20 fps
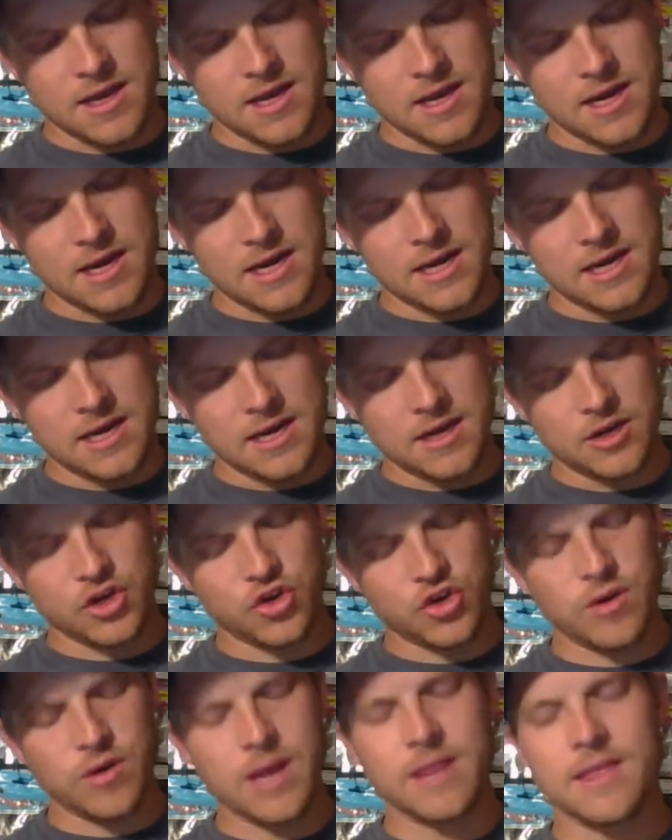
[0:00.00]
I need to
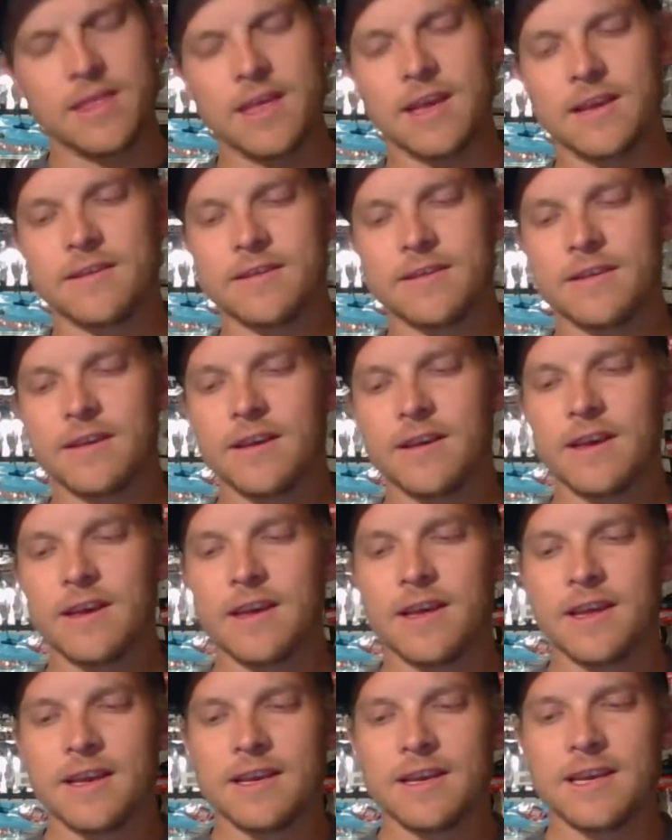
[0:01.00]
shred this
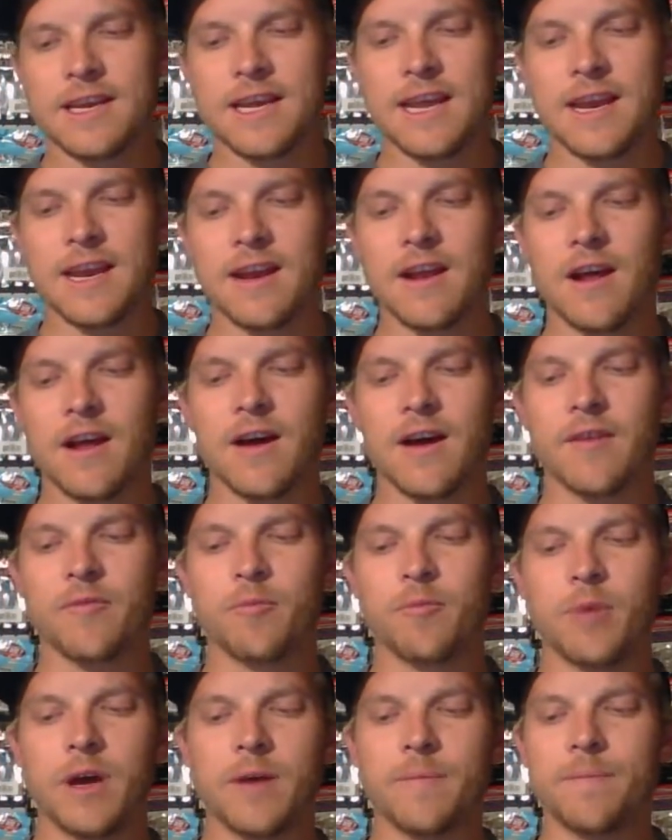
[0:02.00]
to get it off,
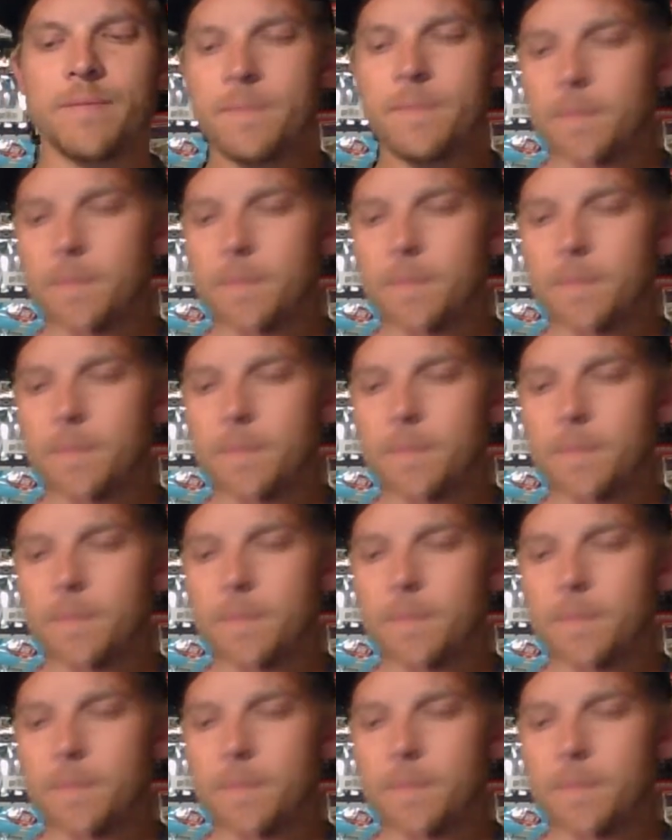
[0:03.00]
but